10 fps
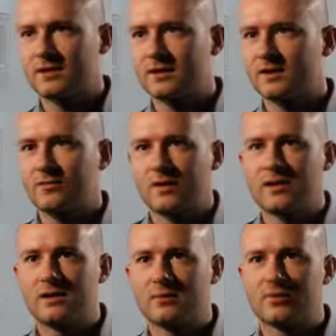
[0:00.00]
can have
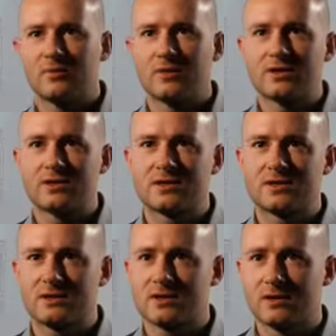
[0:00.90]
any number of monitors
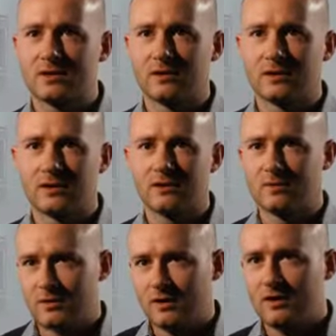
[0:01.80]
so you can look
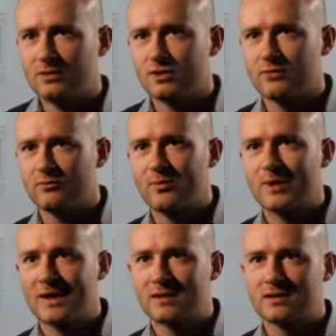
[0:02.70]
at a large number of
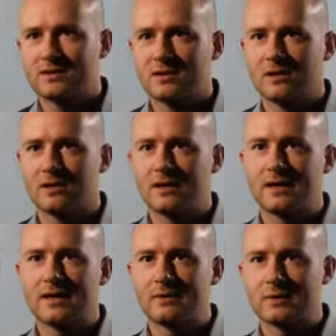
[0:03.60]
playlists in the client
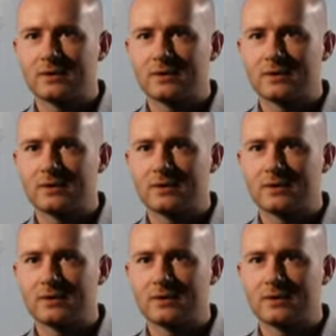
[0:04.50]
at any one